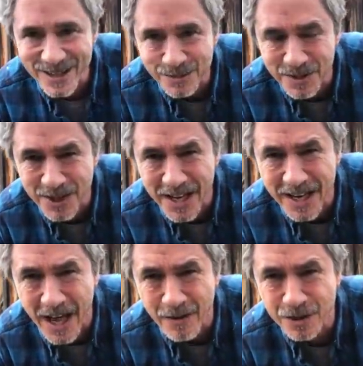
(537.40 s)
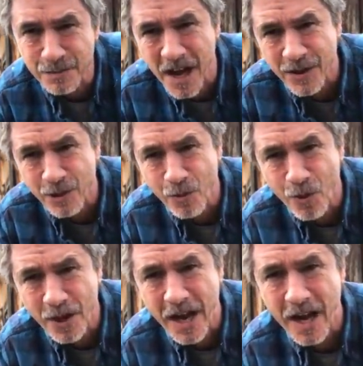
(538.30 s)
He lets me take it out of his mouth. I
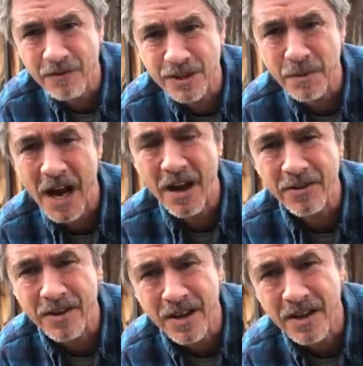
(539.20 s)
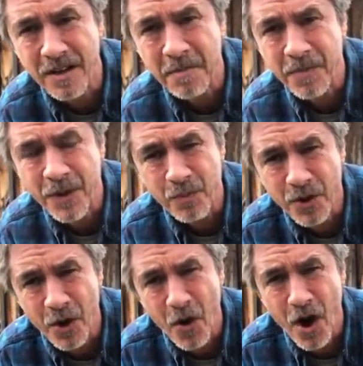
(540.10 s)
roll it out of his mouth.
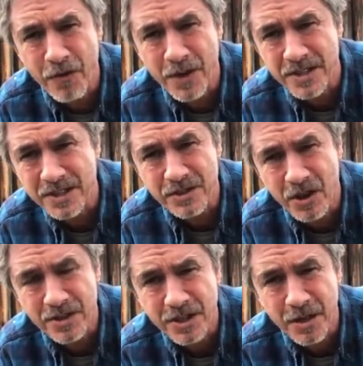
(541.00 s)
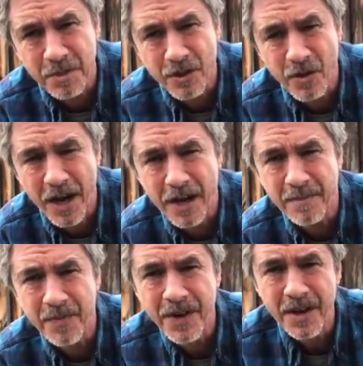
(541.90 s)
We go over this, the dog's gonna be great.